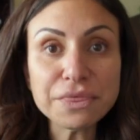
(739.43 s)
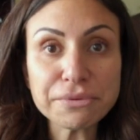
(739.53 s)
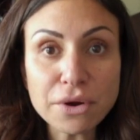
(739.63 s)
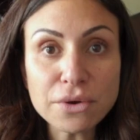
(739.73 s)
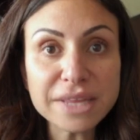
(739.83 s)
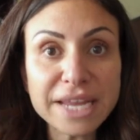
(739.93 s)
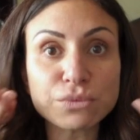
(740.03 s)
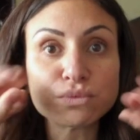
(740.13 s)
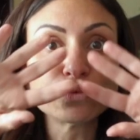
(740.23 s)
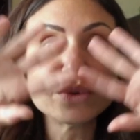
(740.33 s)
throw like
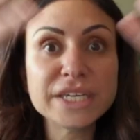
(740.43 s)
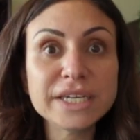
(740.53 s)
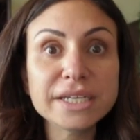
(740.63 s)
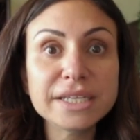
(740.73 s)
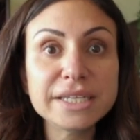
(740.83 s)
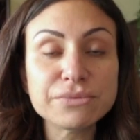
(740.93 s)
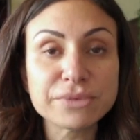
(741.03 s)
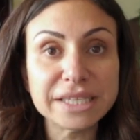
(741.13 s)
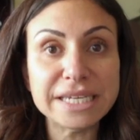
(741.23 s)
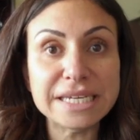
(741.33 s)
really,
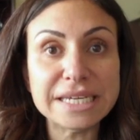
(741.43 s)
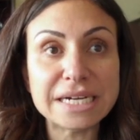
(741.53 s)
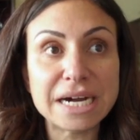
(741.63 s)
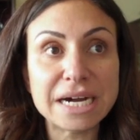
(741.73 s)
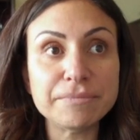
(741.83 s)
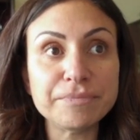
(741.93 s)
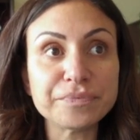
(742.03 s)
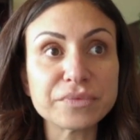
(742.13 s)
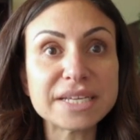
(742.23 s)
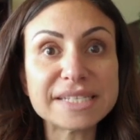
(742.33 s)
really um,
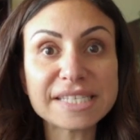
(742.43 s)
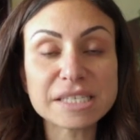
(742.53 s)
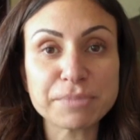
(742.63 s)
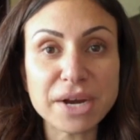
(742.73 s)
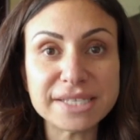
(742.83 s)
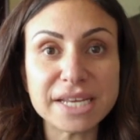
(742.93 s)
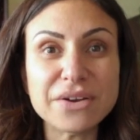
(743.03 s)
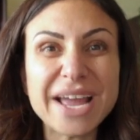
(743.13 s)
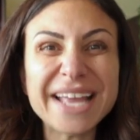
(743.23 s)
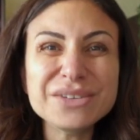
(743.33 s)
spreads out,
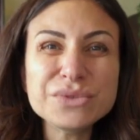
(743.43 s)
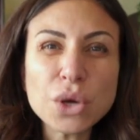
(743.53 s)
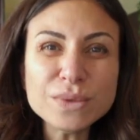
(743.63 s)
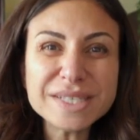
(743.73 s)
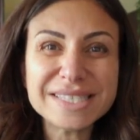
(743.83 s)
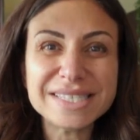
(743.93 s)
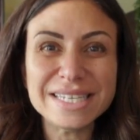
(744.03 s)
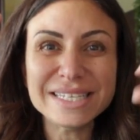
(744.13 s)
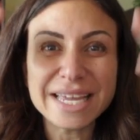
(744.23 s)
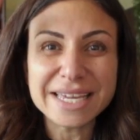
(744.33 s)
and you don't
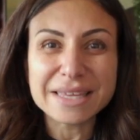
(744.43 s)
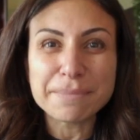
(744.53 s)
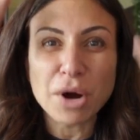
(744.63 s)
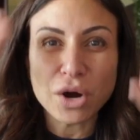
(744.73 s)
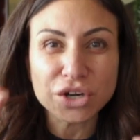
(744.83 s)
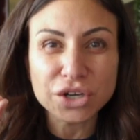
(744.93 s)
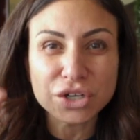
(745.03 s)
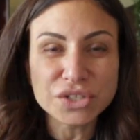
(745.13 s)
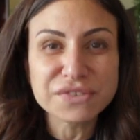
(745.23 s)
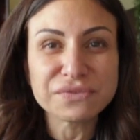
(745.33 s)
see like the
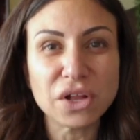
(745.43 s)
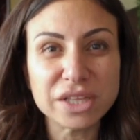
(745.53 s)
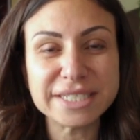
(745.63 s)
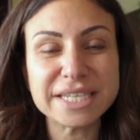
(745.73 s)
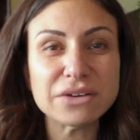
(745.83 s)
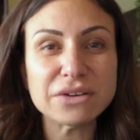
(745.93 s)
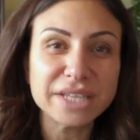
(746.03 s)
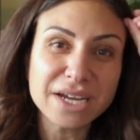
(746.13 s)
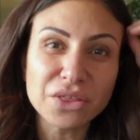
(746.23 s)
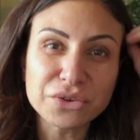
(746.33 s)
particles falling down like
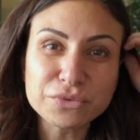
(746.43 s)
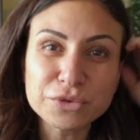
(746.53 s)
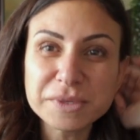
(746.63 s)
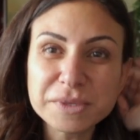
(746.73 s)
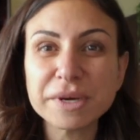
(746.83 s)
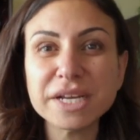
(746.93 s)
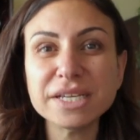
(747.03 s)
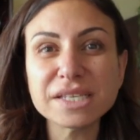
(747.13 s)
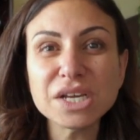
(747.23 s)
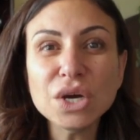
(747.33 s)
other room
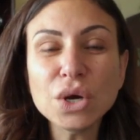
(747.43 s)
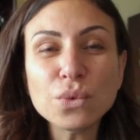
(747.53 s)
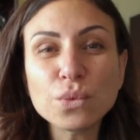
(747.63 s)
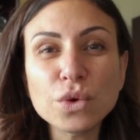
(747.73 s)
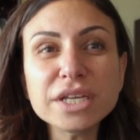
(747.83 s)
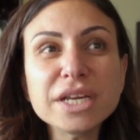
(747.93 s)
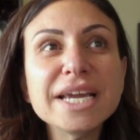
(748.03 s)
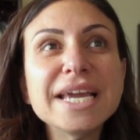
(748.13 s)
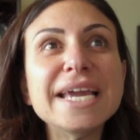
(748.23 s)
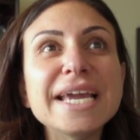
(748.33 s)
sprays would.
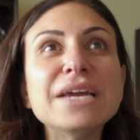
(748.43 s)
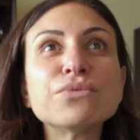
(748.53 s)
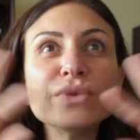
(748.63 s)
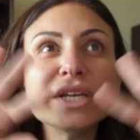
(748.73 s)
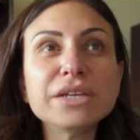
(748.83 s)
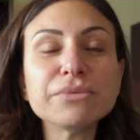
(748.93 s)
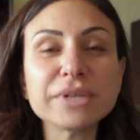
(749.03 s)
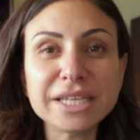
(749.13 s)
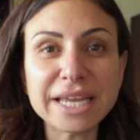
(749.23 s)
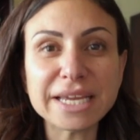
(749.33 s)
It really,
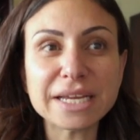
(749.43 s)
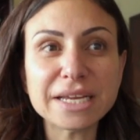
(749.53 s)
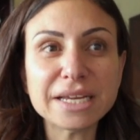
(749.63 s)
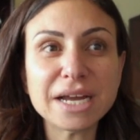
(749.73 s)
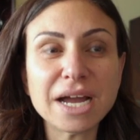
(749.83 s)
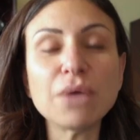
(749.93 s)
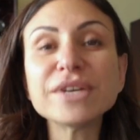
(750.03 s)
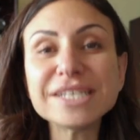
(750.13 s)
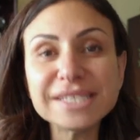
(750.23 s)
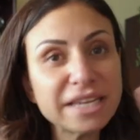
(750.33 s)
really like I want
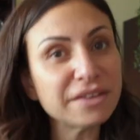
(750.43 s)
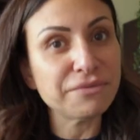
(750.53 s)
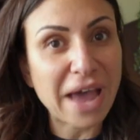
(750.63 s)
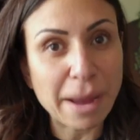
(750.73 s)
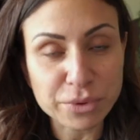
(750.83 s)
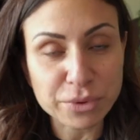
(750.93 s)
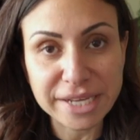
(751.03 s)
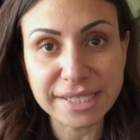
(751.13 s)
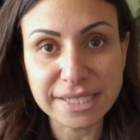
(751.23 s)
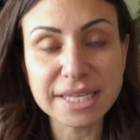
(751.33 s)
to say
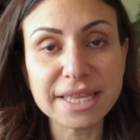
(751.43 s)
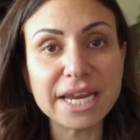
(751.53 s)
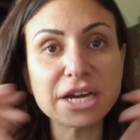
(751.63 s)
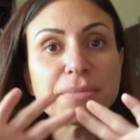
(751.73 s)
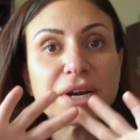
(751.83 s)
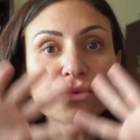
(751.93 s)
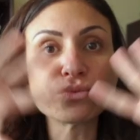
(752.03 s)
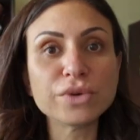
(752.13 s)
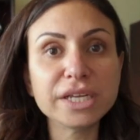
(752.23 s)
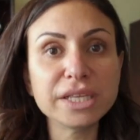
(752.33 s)
evaporates into the air, but it
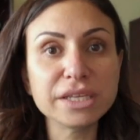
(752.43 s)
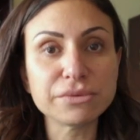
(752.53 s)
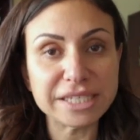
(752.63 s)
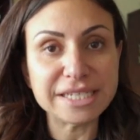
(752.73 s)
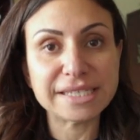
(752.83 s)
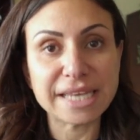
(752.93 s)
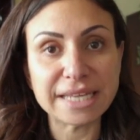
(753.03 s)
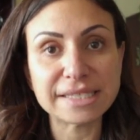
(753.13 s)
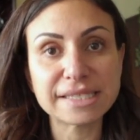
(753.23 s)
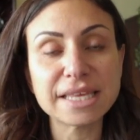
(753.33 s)
really, really
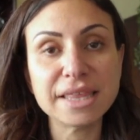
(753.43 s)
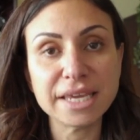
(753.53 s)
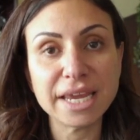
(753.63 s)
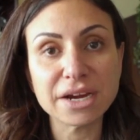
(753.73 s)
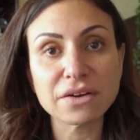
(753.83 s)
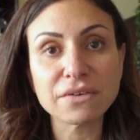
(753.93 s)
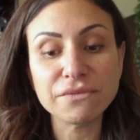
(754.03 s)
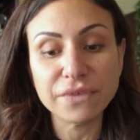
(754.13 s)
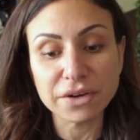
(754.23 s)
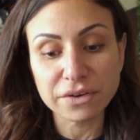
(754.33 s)
scents the air
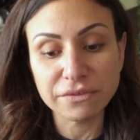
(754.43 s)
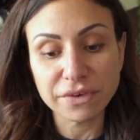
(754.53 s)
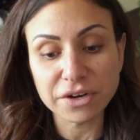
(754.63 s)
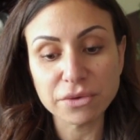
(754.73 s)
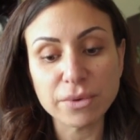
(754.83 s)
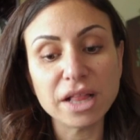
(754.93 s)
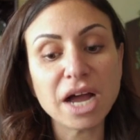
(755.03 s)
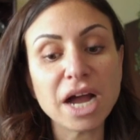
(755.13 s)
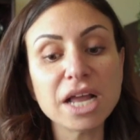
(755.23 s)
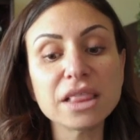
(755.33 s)
very, very well.
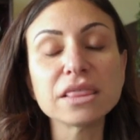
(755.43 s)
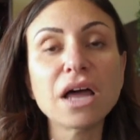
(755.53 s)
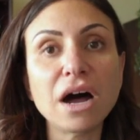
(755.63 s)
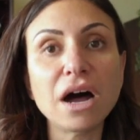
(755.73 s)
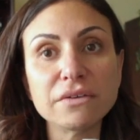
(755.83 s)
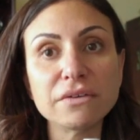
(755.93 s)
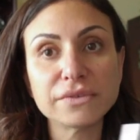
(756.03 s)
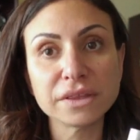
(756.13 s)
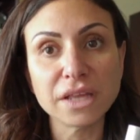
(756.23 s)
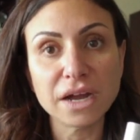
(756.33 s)
I love,
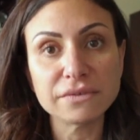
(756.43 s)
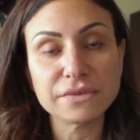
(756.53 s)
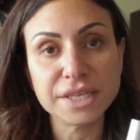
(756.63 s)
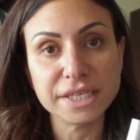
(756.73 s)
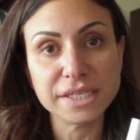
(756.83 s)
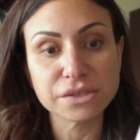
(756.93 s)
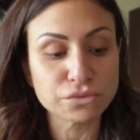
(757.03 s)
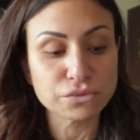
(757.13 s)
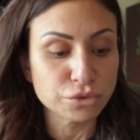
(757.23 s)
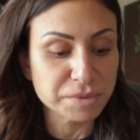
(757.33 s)
love these
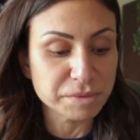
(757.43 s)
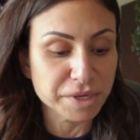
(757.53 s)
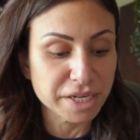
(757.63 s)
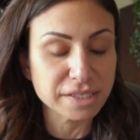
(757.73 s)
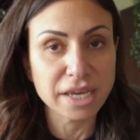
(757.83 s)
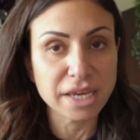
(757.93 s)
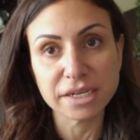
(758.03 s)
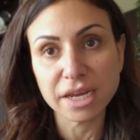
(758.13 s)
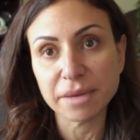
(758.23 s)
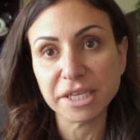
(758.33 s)
room sprays. And
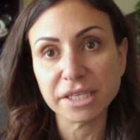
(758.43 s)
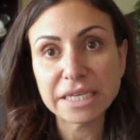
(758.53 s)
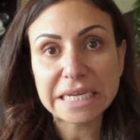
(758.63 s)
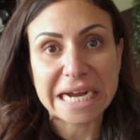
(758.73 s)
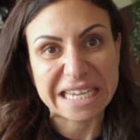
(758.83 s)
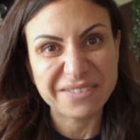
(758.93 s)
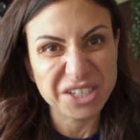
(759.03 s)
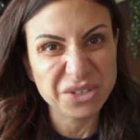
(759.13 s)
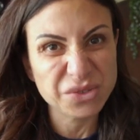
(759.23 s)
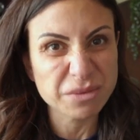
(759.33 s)
I mean, I even
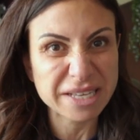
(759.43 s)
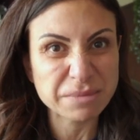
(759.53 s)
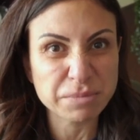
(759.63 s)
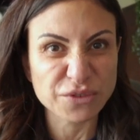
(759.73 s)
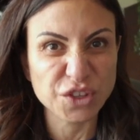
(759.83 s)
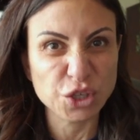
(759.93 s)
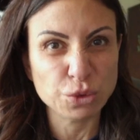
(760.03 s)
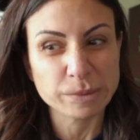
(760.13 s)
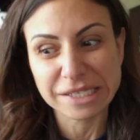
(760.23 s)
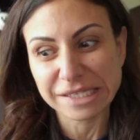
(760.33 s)
use them as
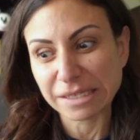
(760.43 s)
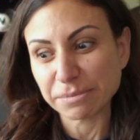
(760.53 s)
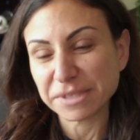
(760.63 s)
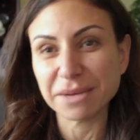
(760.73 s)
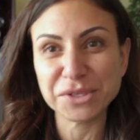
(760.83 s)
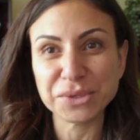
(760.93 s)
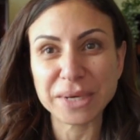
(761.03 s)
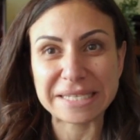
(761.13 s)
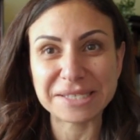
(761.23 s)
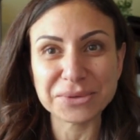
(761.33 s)
perfumes. Sometimes you
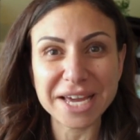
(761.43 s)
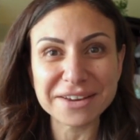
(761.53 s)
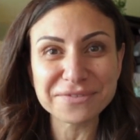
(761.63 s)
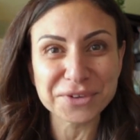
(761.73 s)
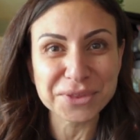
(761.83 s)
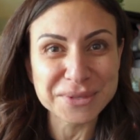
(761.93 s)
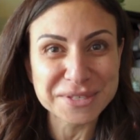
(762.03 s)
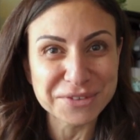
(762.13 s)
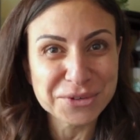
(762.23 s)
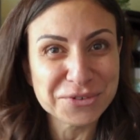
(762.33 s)
guys know that. For those of
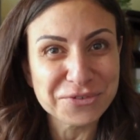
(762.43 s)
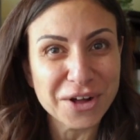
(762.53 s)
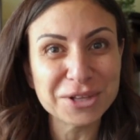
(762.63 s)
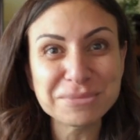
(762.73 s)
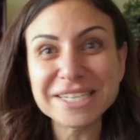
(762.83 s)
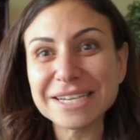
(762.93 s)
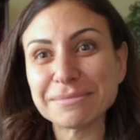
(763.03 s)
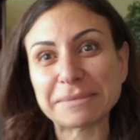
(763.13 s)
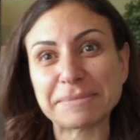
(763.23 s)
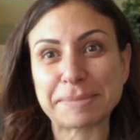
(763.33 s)
you who follow me, I'm
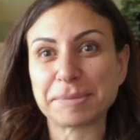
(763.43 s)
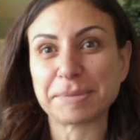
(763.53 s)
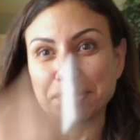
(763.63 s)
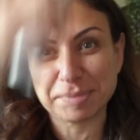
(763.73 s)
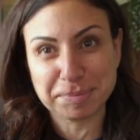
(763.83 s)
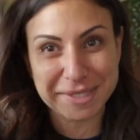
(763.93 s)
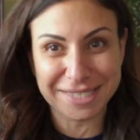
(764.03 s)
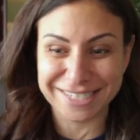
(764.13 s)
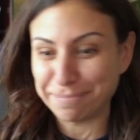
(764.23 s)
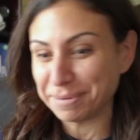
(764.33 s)
like, pss, pss, pss,
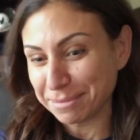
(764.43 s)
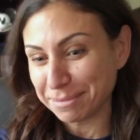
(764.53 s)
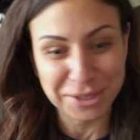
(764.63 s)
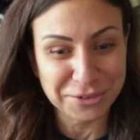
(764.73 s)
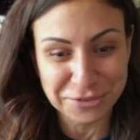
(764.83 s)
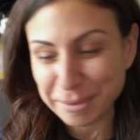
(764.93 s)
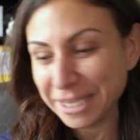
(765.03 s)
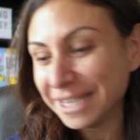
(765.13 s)
I put them all over me.